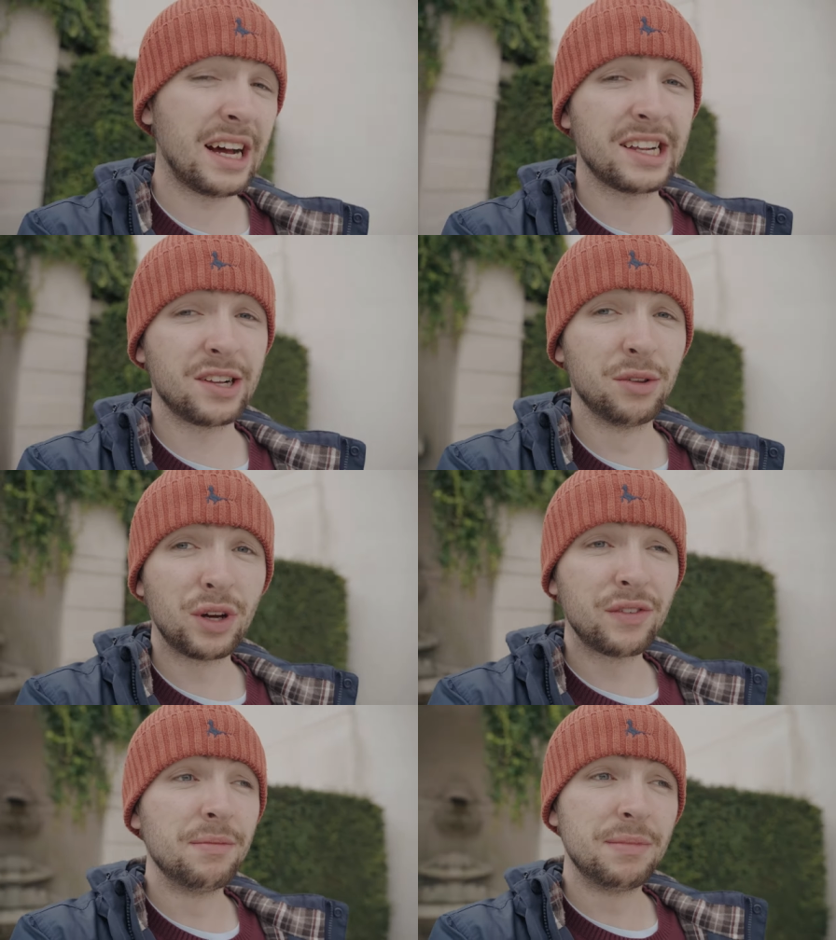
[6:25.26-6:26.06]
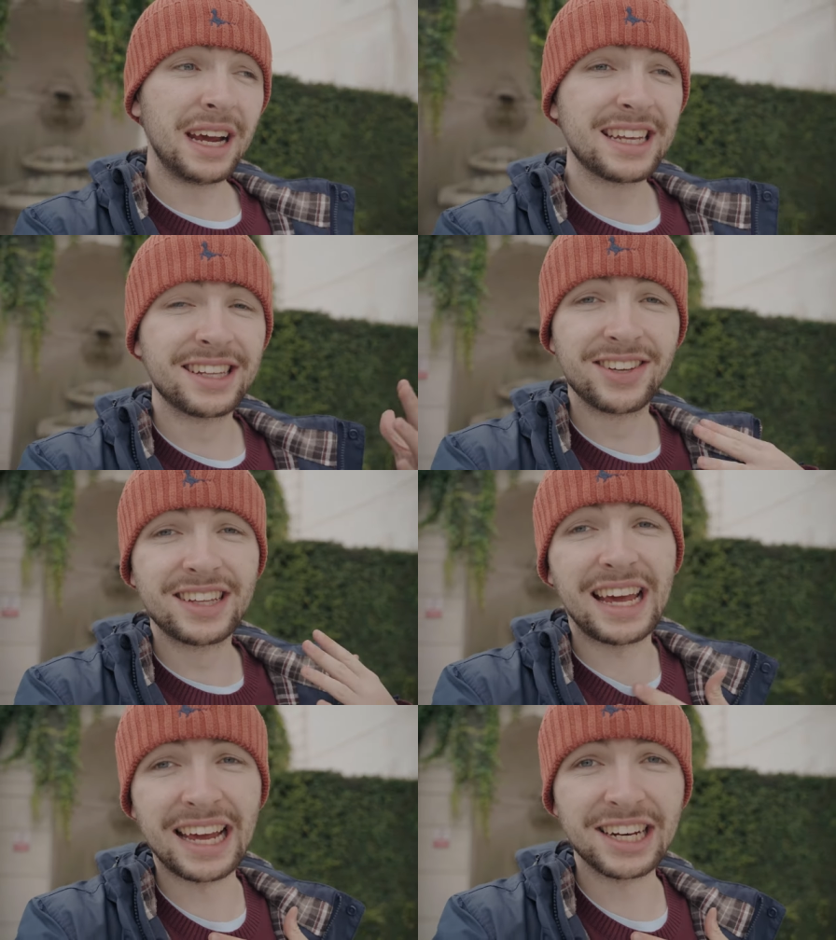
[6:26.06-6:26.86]
Castle. I've not even made it to
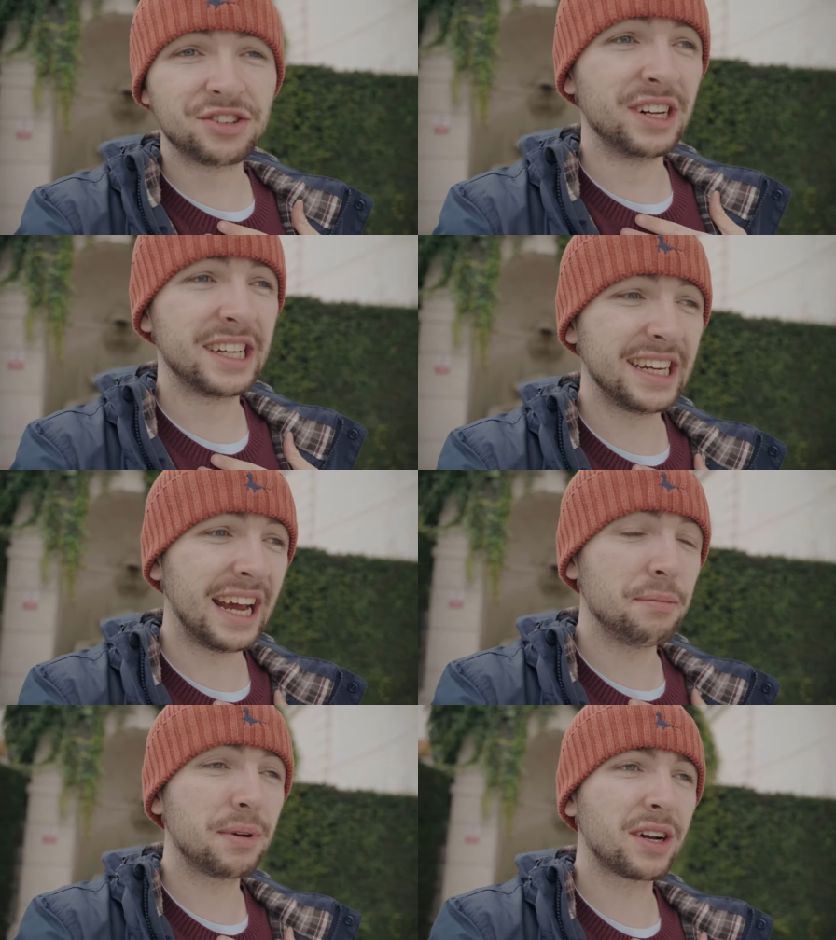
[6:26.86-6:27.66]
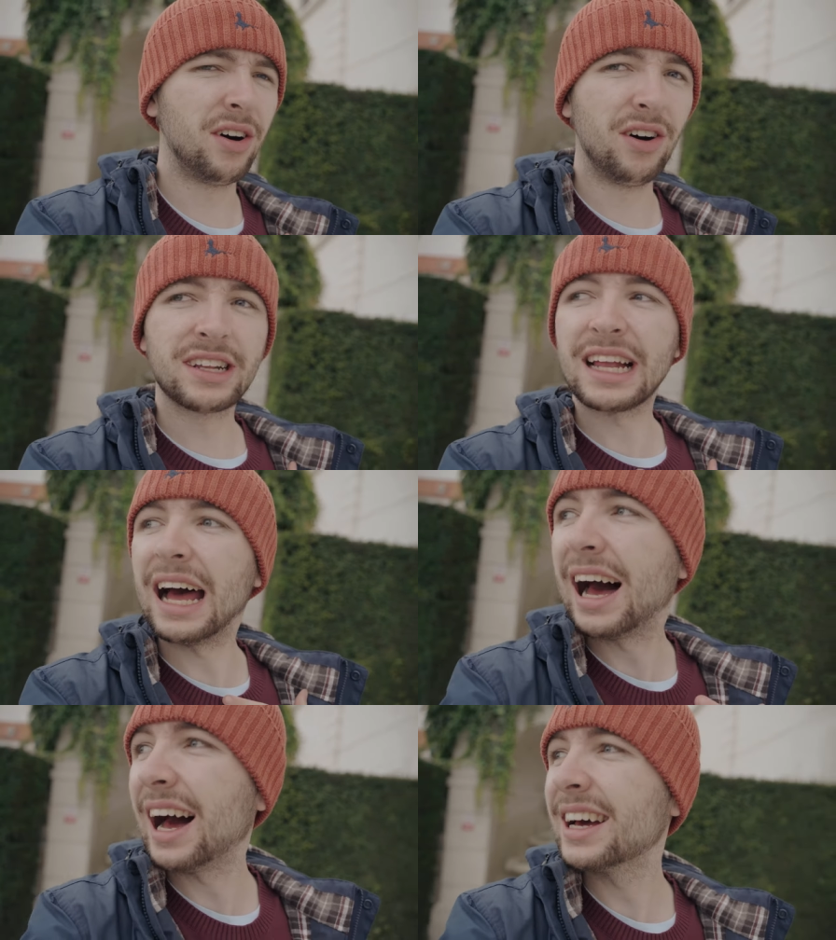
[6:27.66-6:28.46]
the entrance yet because
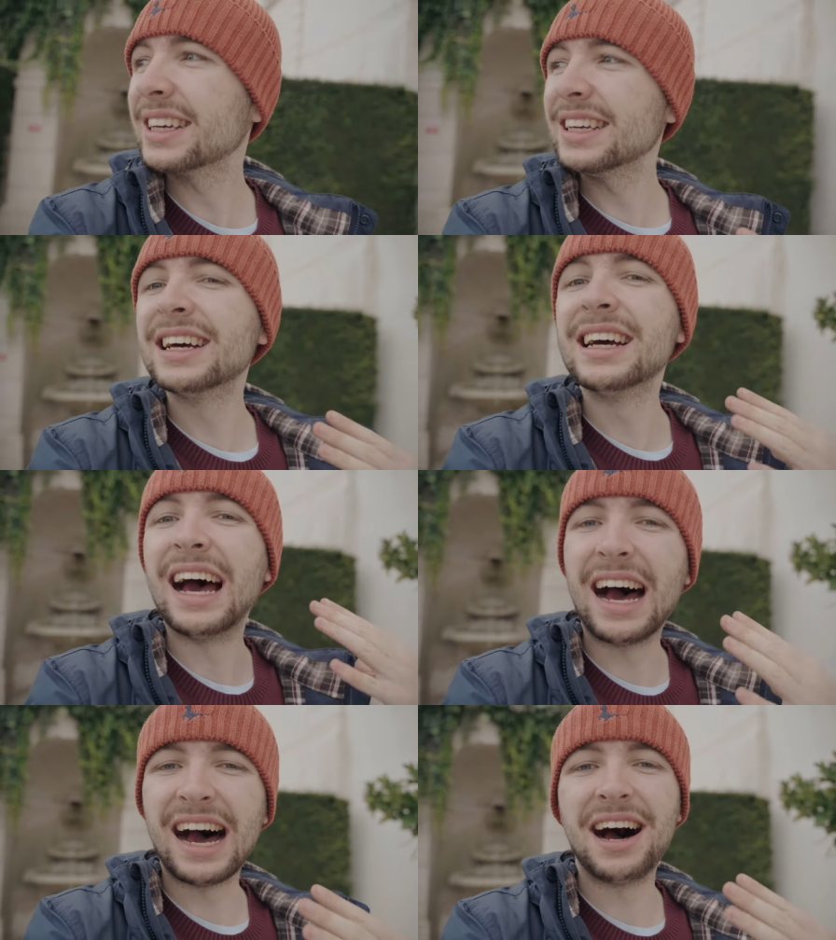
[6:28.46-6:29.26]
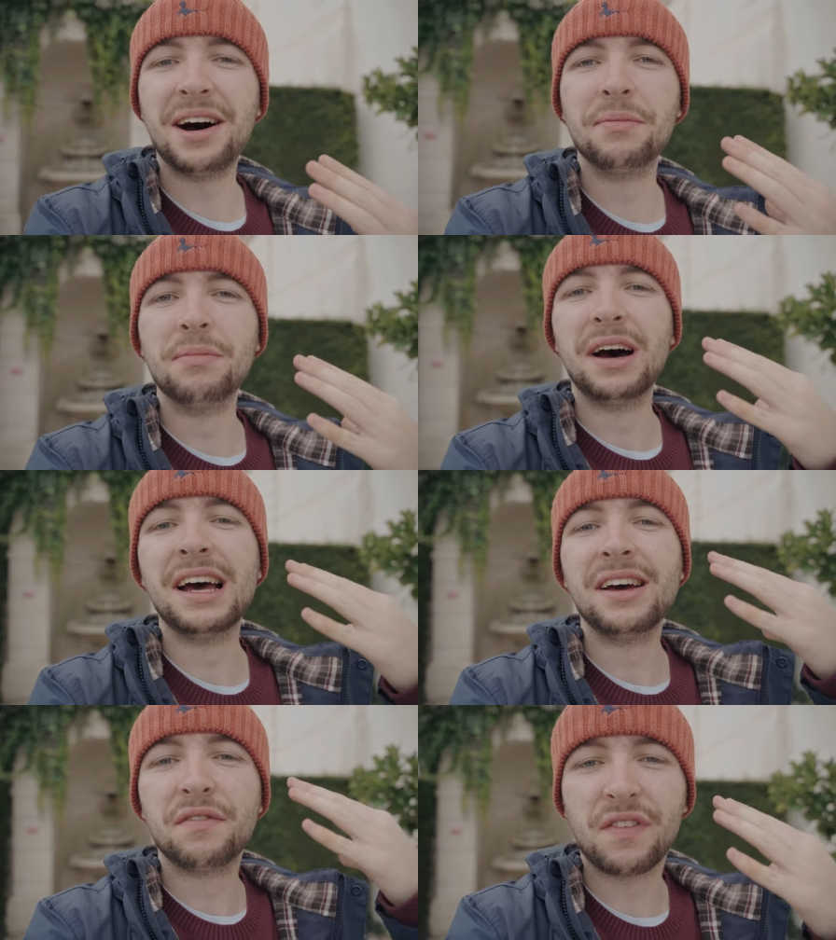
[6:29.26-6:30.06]
I am
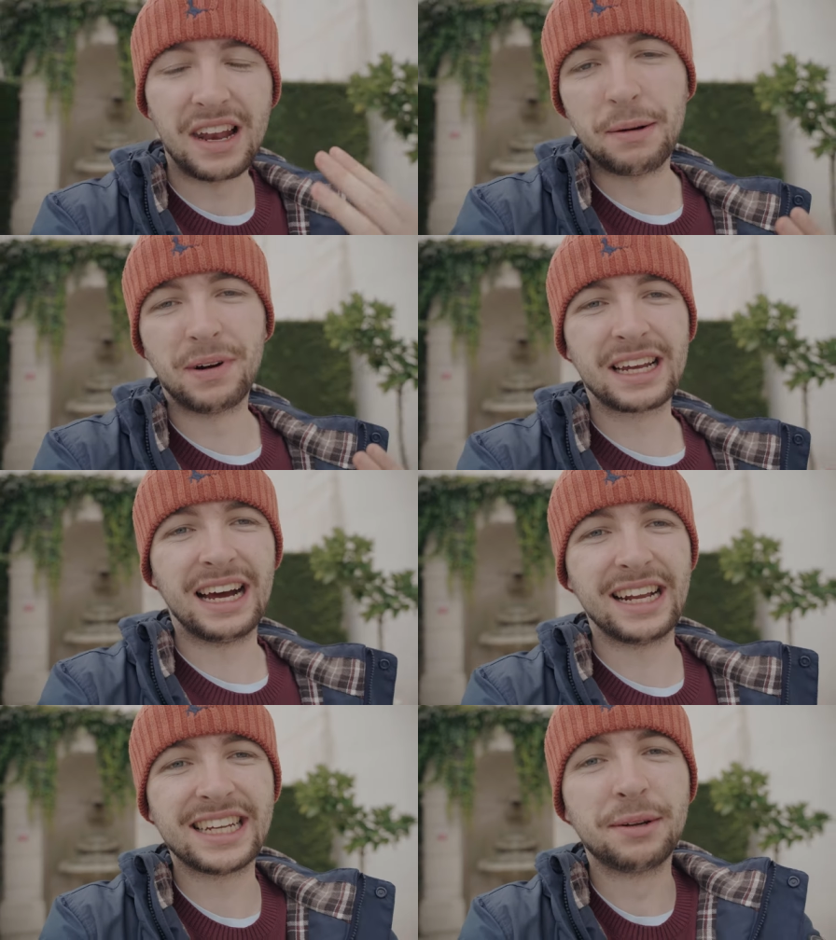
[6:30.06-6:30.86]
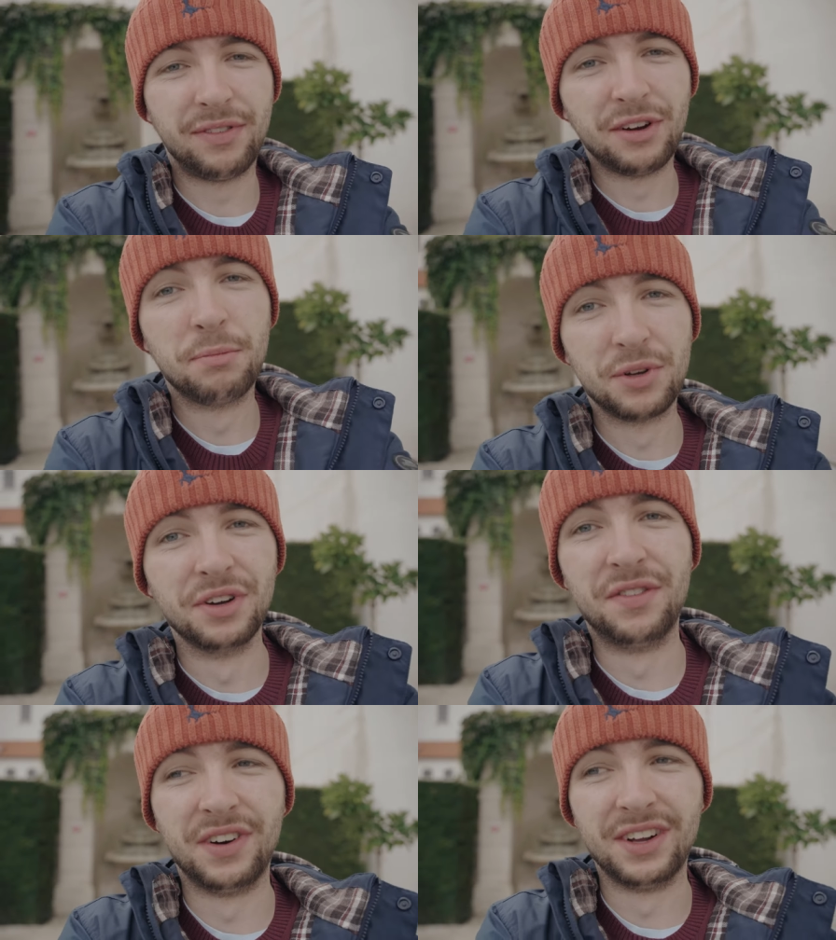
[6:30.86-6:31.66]
flabbergasted with how
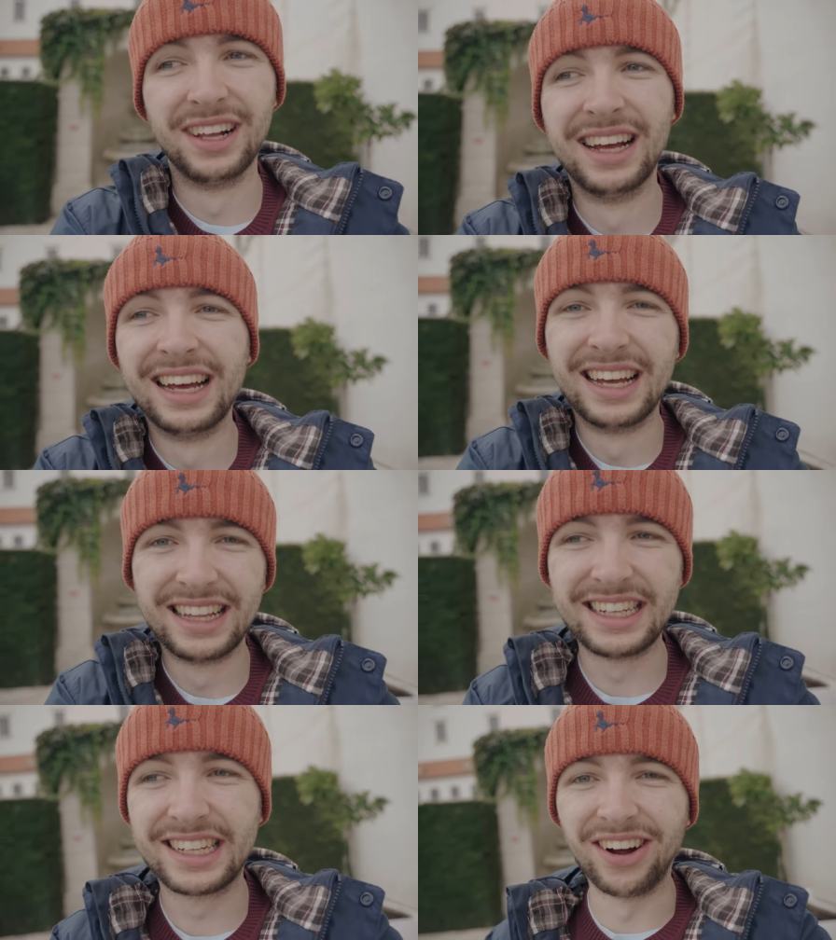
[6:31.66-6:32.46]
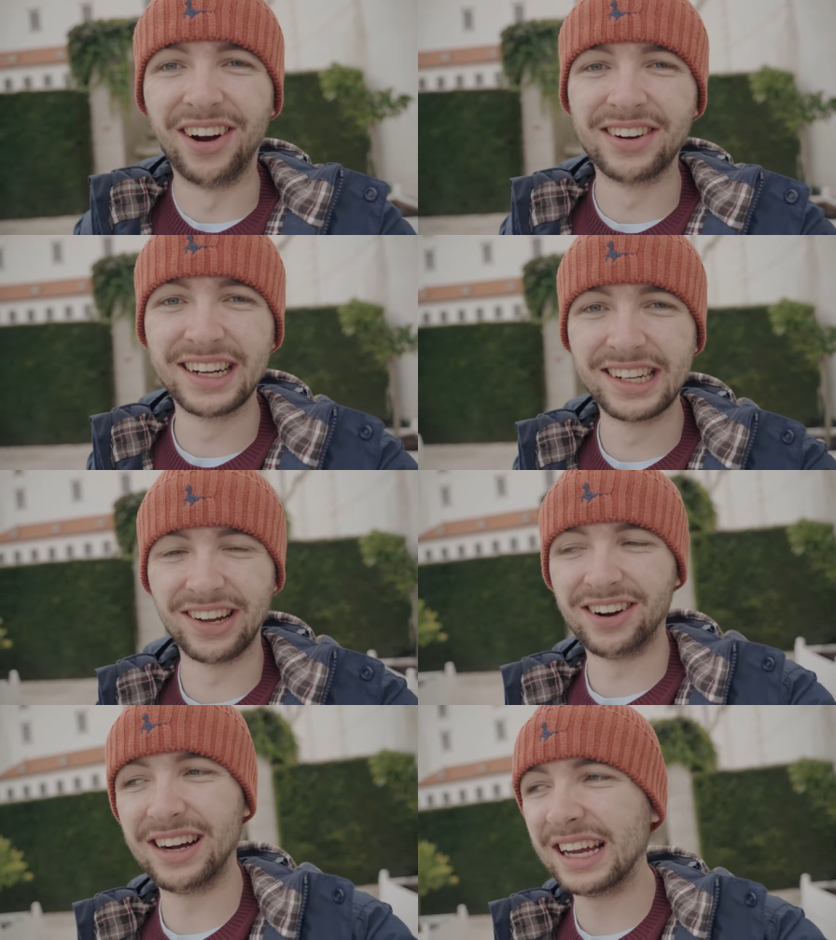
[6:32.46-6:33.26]
beautiful these gardens are.